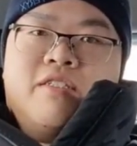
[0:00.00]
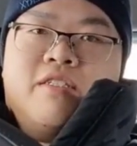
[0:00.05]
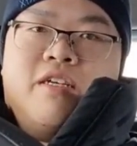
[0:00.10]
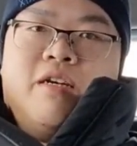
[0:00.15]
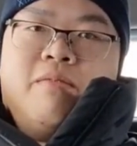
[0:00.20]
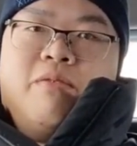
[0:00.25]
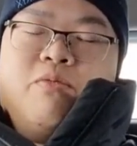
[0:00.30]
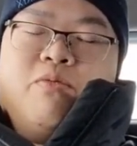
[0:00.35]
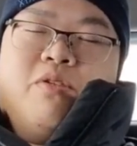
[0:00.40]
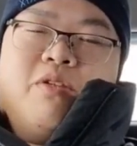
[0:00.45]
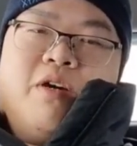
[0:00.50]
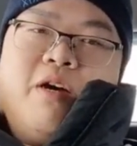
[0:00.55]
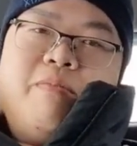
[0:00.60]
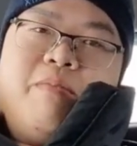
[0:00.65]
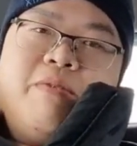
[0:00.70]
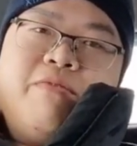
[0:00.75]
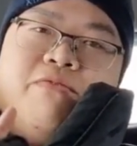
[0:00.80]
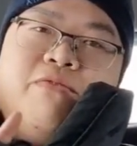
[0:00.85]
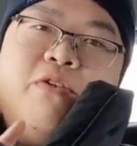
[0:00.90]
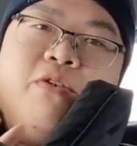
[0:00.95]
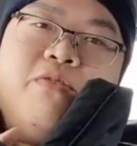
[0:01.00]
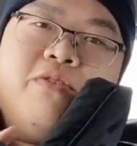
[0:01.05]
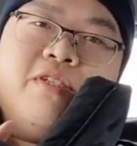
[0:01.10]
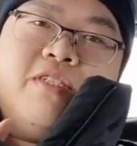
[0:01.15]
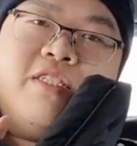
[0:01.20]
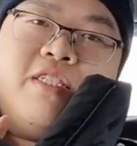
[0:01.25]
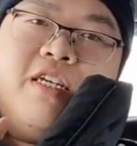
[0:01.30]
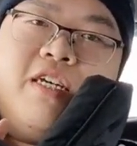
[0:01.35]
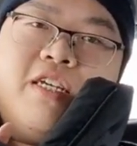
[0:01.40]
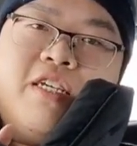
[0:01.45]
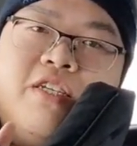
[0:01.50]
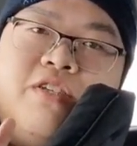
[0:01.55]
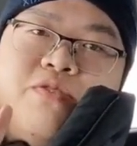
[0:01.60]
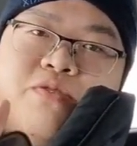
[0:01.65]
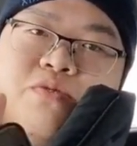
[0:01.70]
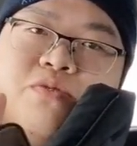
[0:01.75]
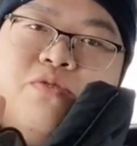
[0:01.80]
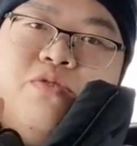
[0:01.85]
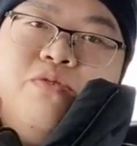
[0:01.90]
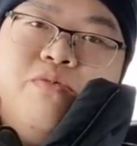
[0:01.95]
I mean, what I mean foreign is like
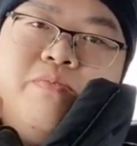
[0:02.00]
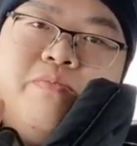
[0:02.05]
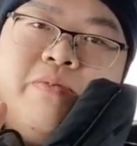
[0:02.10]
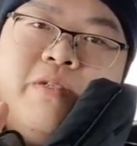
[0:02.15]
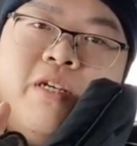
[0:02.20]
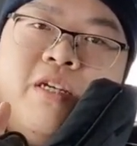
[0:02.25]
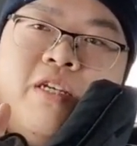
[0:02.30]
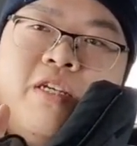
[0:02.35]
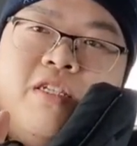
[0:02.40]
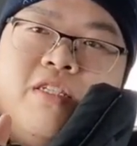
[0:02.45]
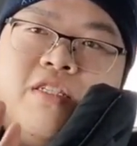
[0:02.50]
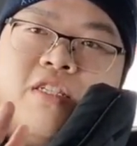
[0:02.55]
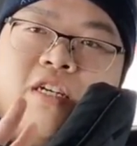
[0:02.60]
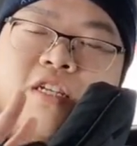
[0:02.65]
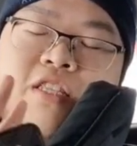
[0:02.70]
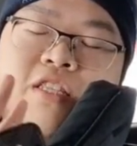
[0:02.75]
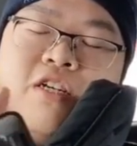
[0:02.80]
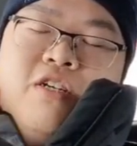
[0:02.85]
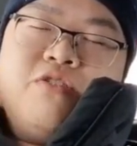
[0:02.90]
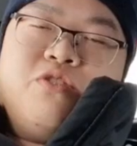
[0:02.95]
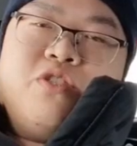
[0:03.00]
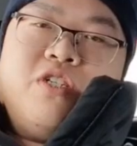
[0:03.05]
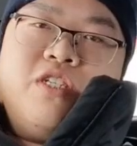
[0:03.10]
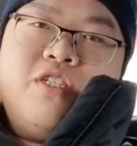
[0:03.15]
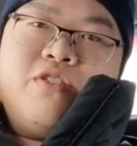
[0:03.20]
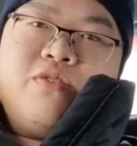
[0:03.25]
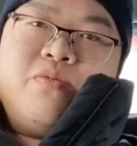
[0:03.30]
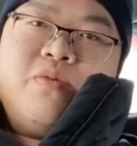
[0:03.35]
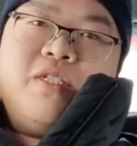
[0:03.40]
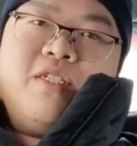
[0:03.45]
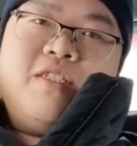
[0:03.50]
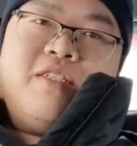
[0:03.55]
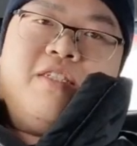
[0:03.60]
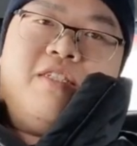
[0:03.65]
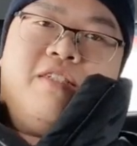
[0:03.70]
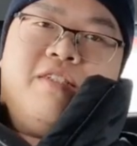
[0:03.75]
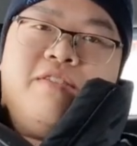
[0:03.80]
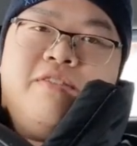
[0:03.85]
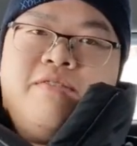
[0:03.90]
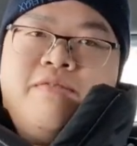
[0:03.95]
YouTube. It's like non-Chinese
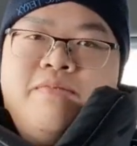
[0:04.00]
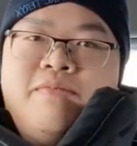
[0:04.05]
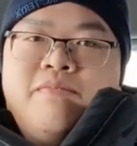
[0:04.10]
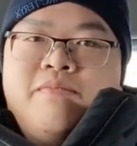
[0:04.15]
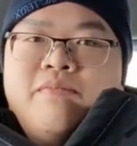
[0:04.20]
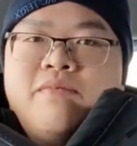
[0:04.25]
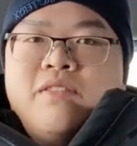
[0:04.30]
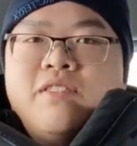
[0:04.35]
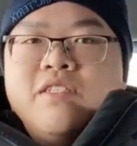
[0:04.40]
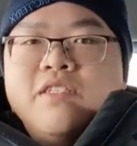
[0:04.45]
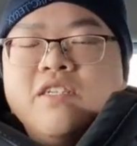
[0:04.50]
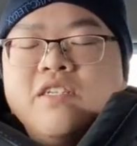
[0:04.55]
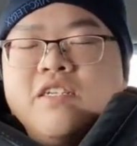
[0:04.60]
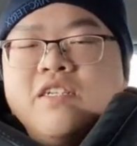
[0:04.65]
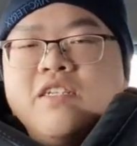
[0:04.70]
one. Yeah.